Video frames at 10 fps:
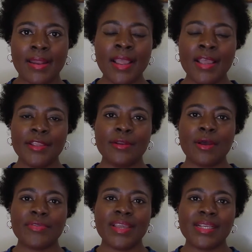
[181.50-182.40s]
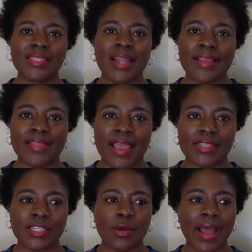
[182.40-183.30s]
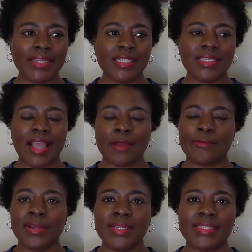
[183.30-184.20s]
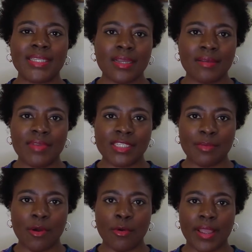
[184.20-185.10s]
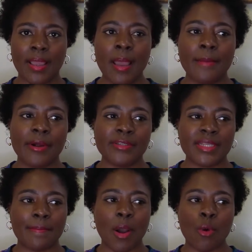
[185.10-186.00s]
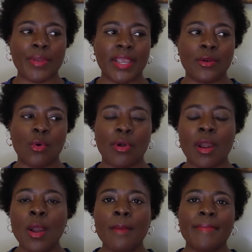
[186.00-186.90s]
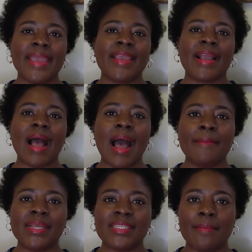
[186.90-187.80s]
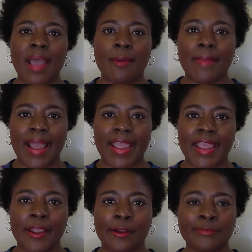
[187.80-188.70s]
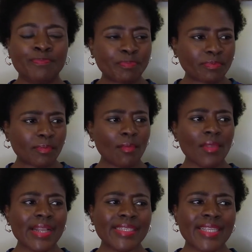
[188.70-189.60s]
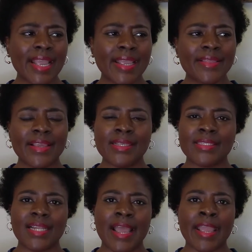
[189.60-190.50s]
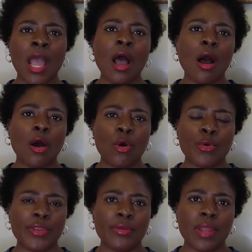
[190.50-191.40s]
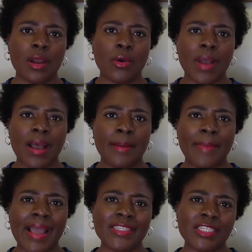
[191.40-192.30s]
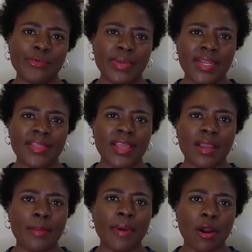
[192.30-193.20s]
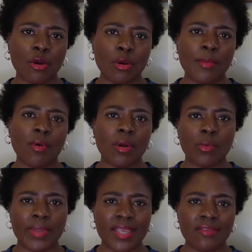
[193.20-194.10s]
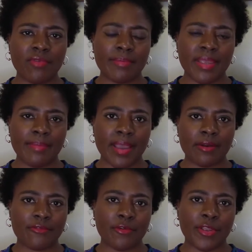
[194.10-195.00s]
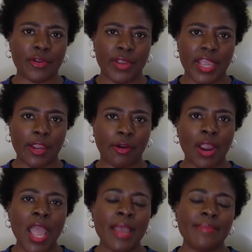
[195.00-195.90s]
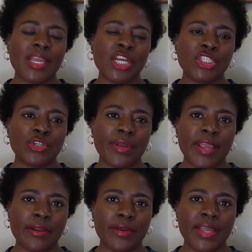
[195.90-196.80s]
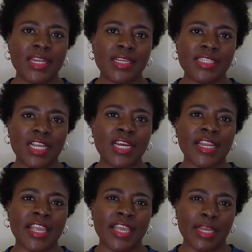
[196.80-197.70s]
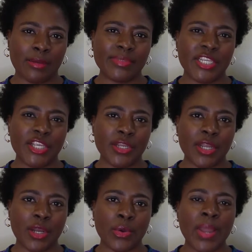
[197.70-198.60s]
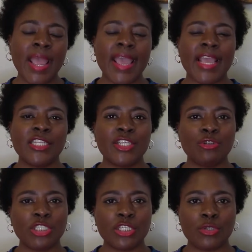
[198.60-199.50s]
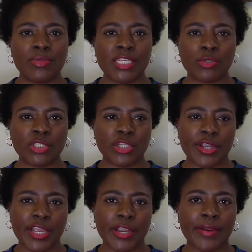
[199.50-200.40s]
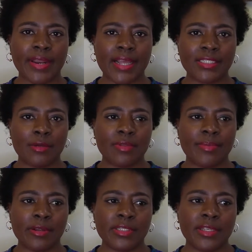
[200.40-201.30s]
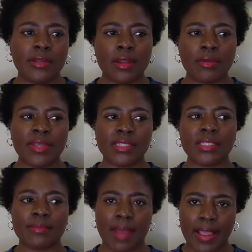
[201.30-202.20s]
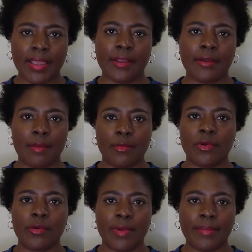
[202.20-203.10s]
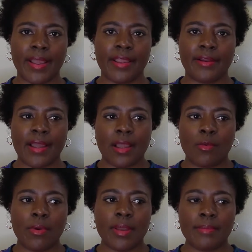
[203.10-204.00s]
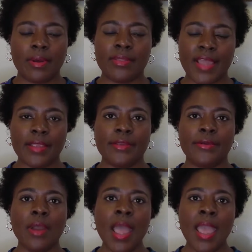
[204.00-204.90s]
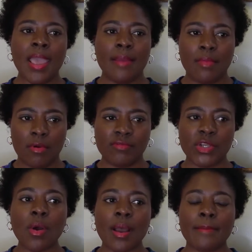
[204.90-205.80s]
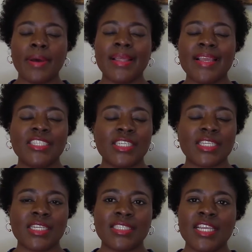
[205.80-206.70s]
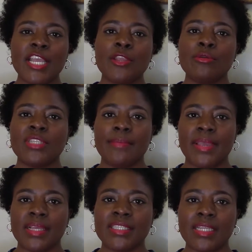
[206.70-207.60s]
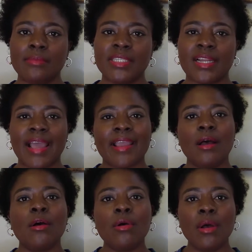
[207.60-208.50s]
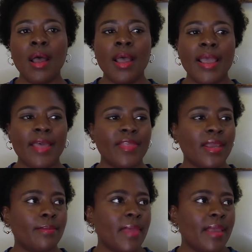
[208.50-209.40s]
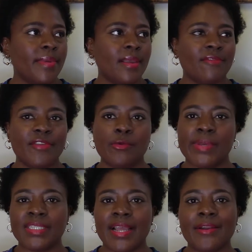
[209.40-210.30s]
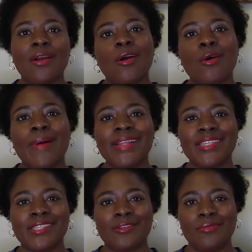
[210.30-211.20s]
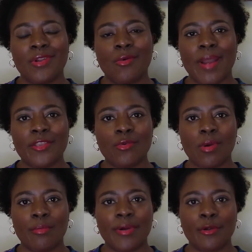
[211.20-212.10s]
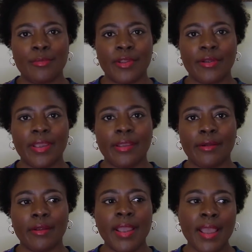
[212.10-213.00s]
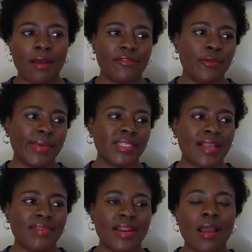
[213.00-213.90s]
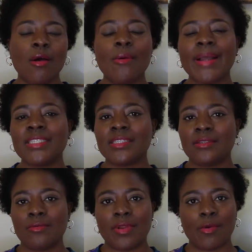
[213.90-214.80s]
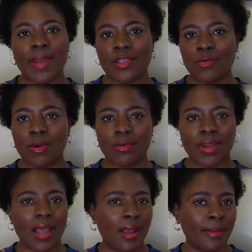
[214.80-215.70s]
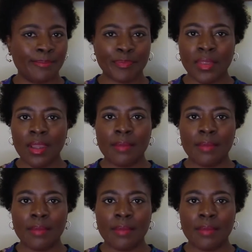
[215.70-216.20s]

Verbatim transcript: it you know things like that so i just got really sick of this poking person poking or making comments about my hair saying things like, oh, you know, um, I just really think a perm or a weave would be better for your hair because your hair, it looks unkempt, you know, and you should do this with your hair. And I told the person, you know, this is my hair. I'm going to wear my hair like I want, but thank you, and moved on. But it just continued to be a subject like, oh, and then maybe a few weeks later, oh, I just don't know why you won't perm your hair. A few weeks after that, oh, I just don't know why you won't um,